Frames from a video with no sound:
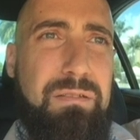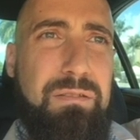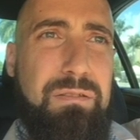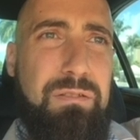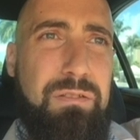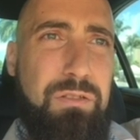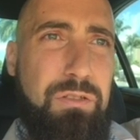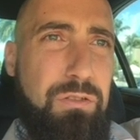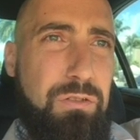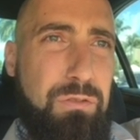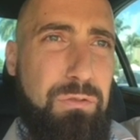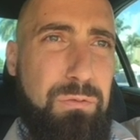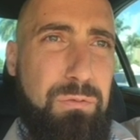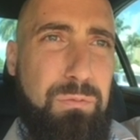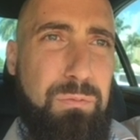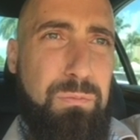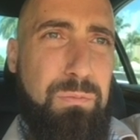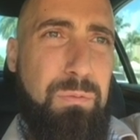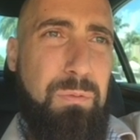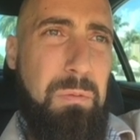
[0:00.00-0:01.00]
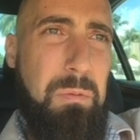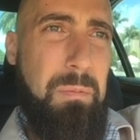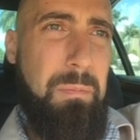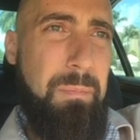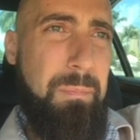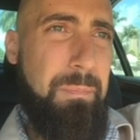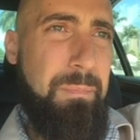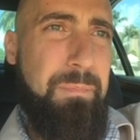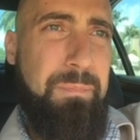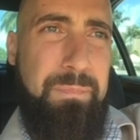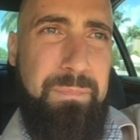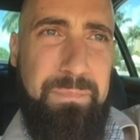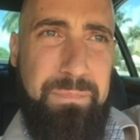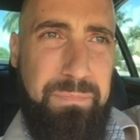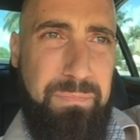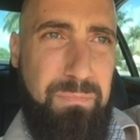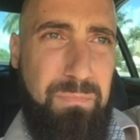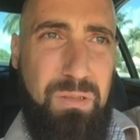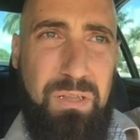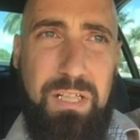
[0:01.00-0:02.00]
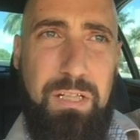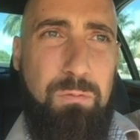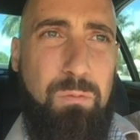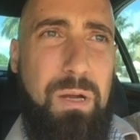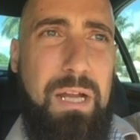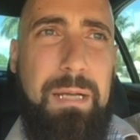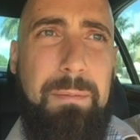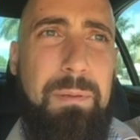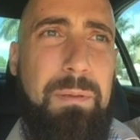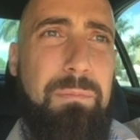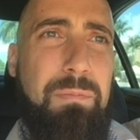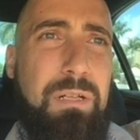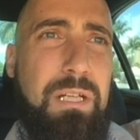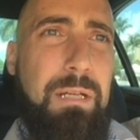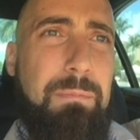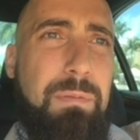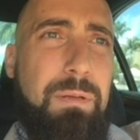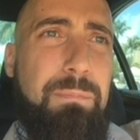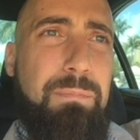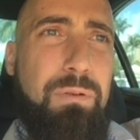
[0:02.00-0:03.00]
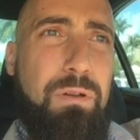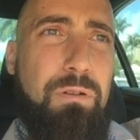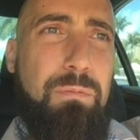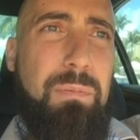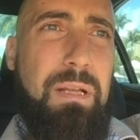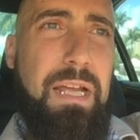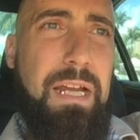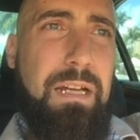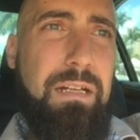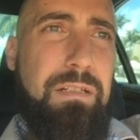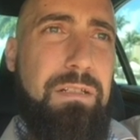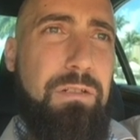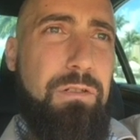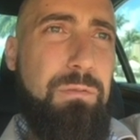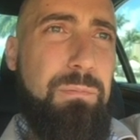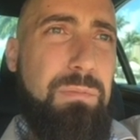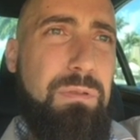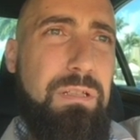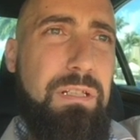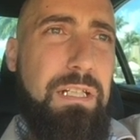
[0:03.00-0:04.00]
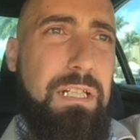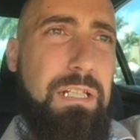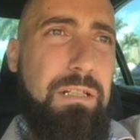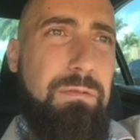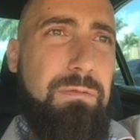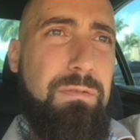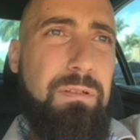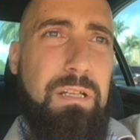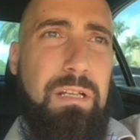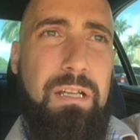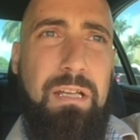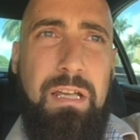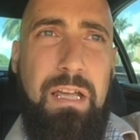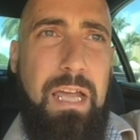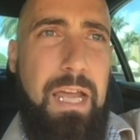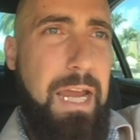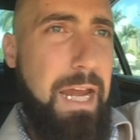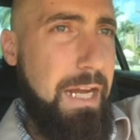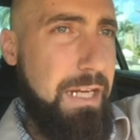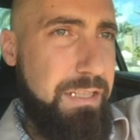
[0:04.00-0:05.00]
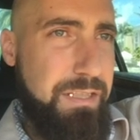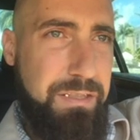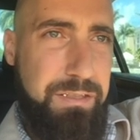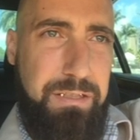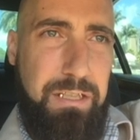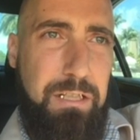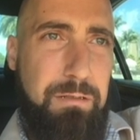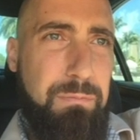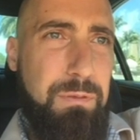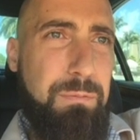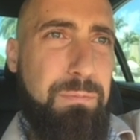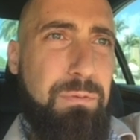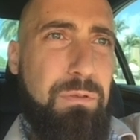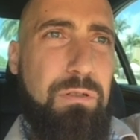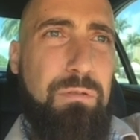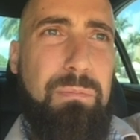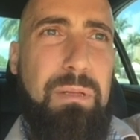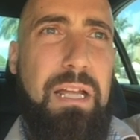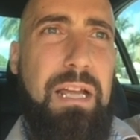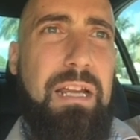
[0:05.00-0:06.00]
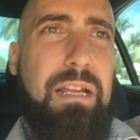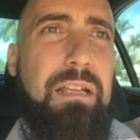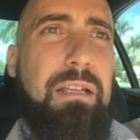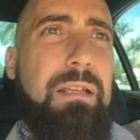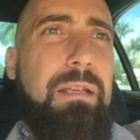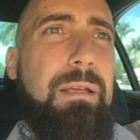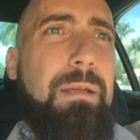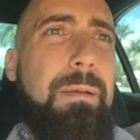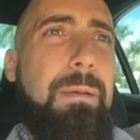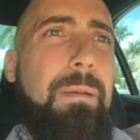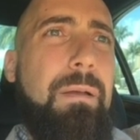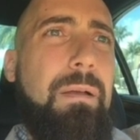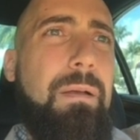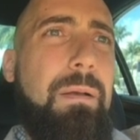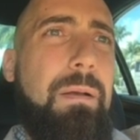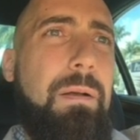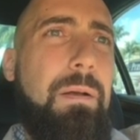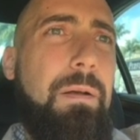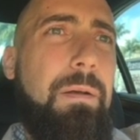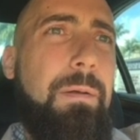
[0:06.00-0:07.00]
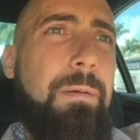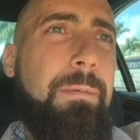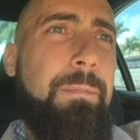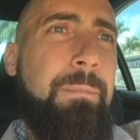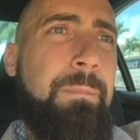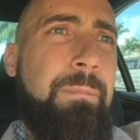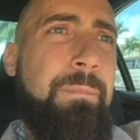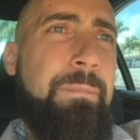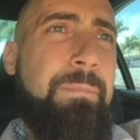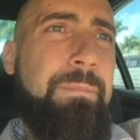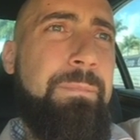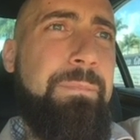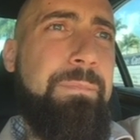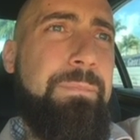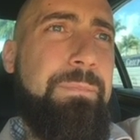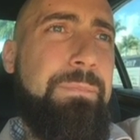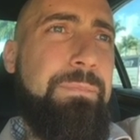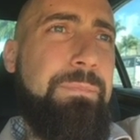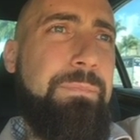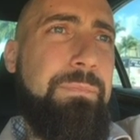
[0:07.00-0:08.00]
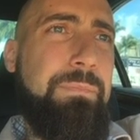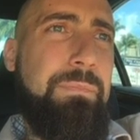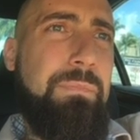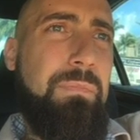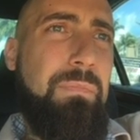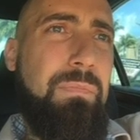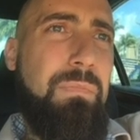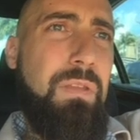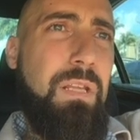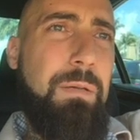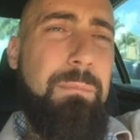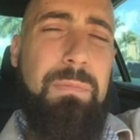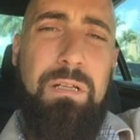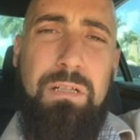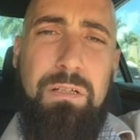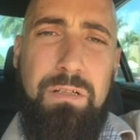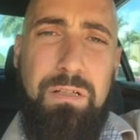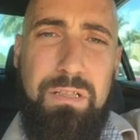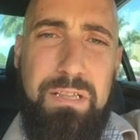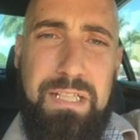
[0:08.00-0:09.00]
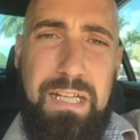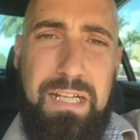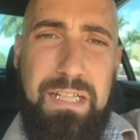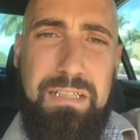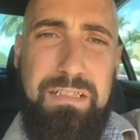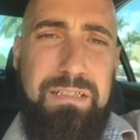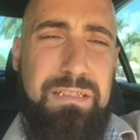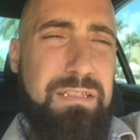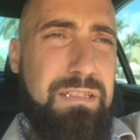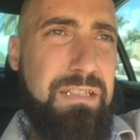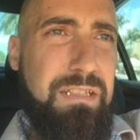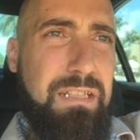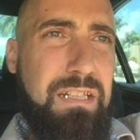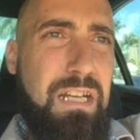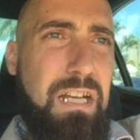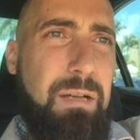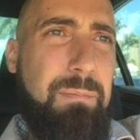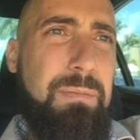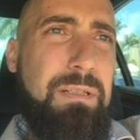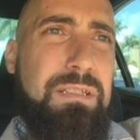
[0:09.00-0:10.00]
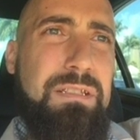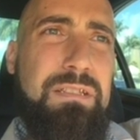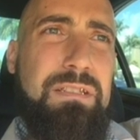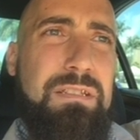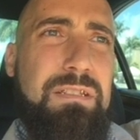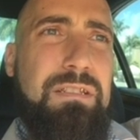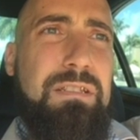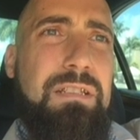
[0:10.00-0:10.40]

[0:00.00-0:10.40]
Do you believe white people can be pro-black? Do you believe Asians can be pro-black? Let me know your thoughts in the comments.